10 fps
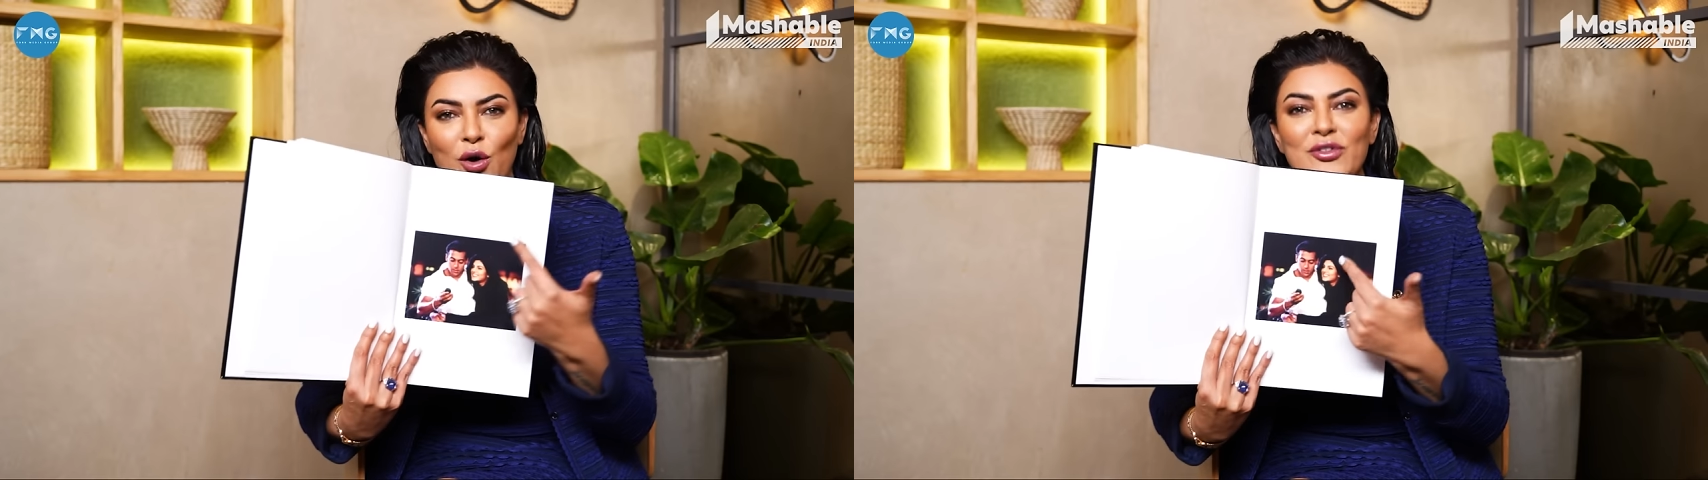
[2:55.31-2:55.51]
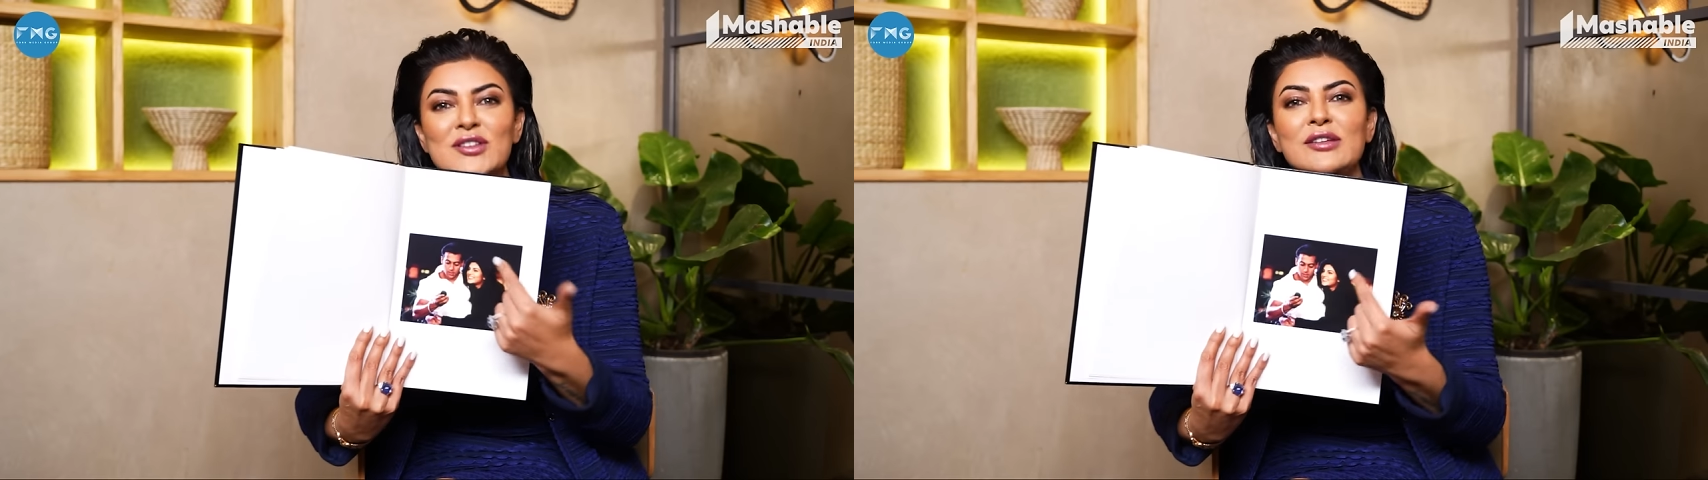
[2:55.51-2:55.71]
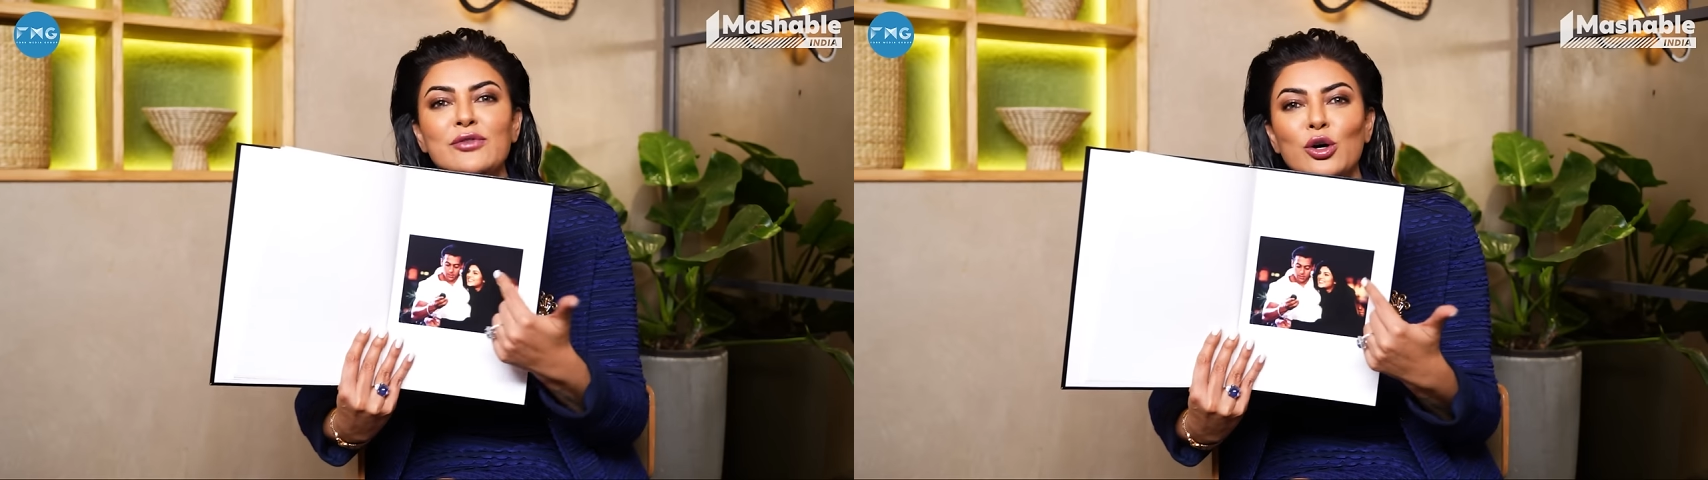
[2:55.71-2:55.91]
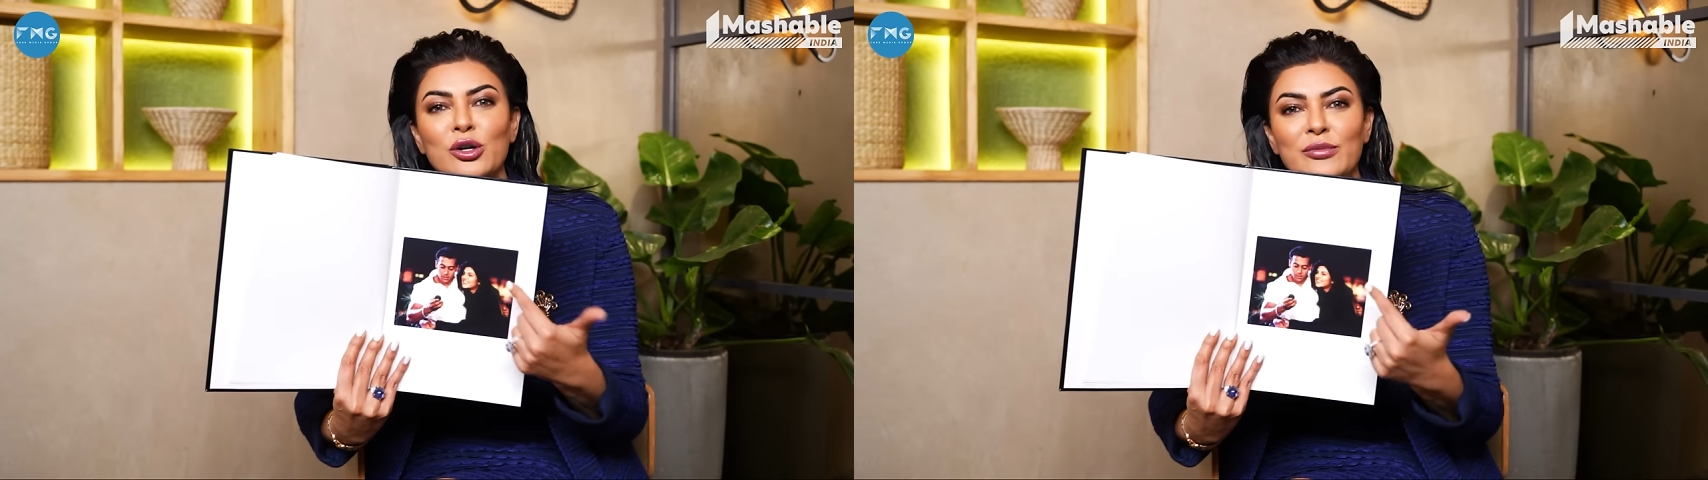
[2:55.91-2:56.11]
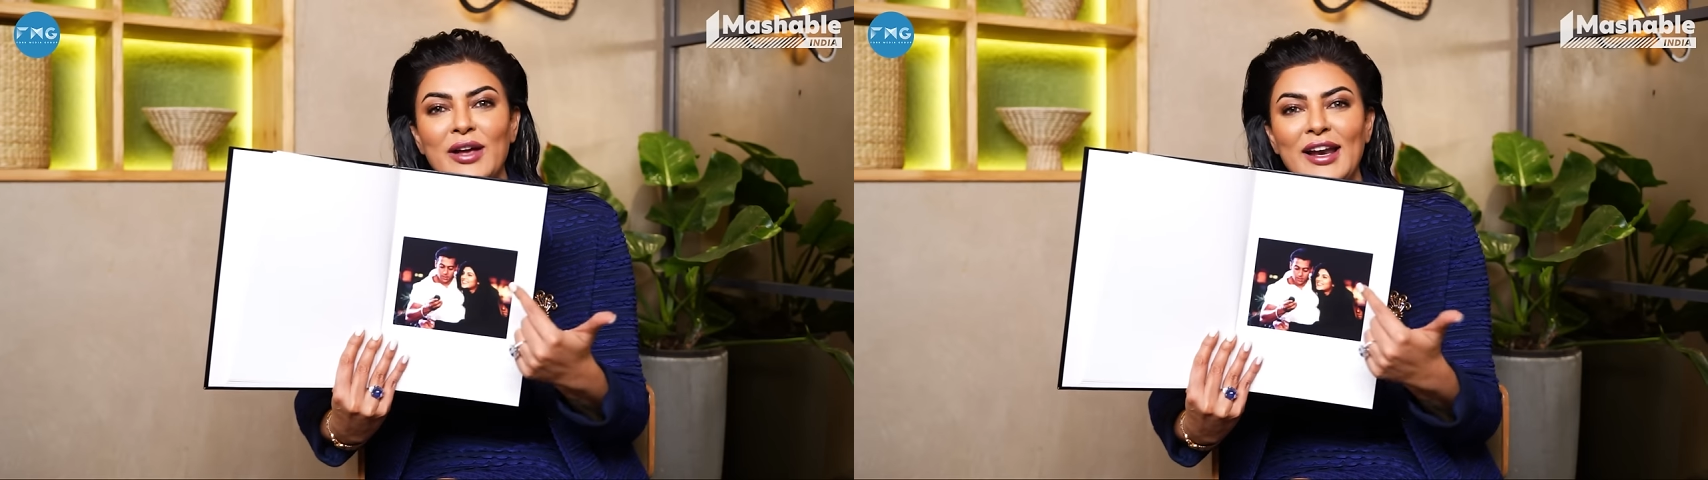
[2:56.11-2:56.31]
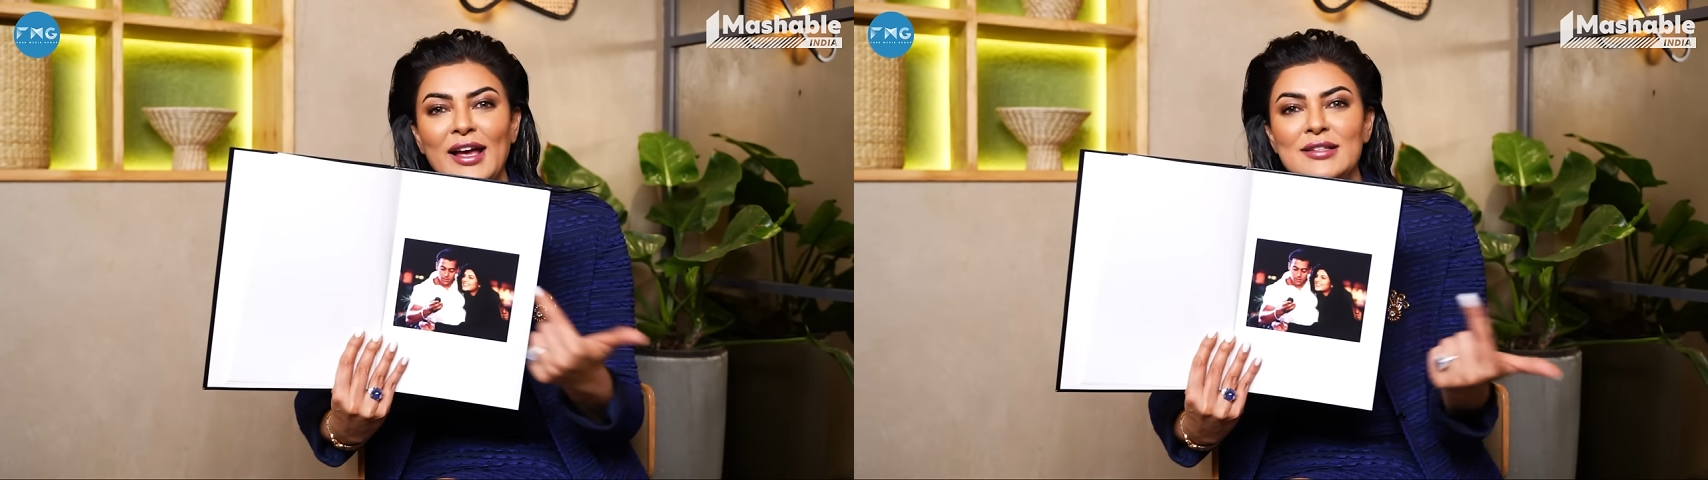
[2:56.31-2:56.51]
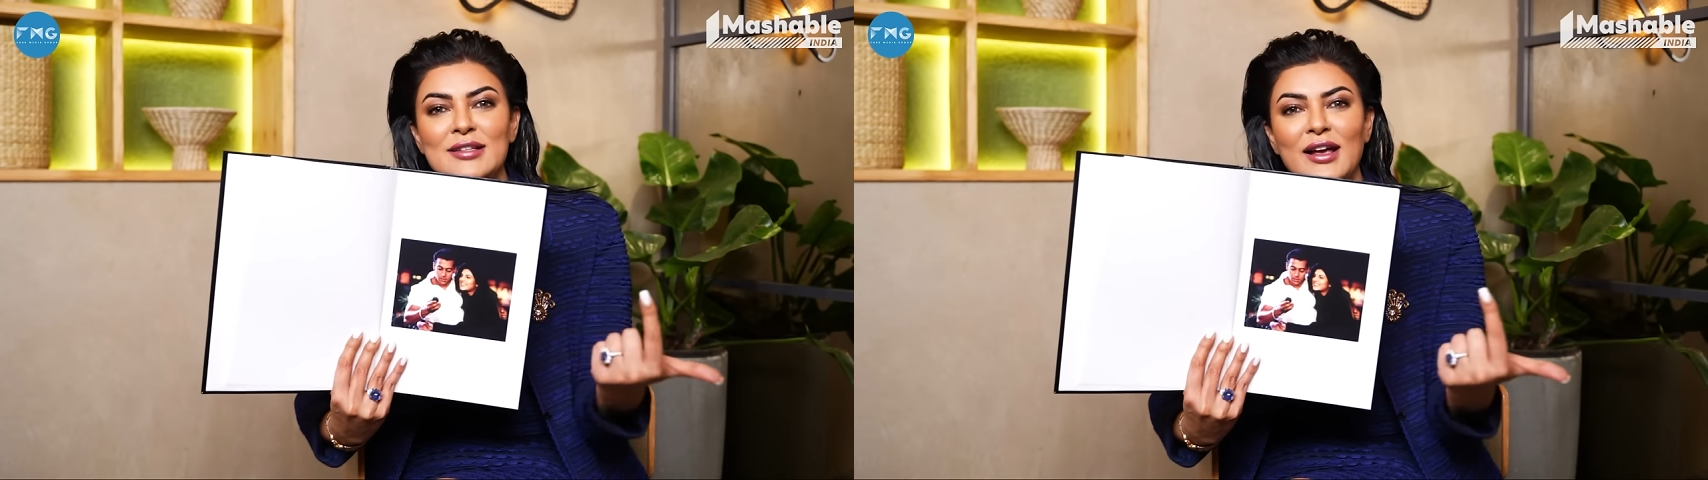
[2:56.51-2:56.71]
obviously forgotten my lines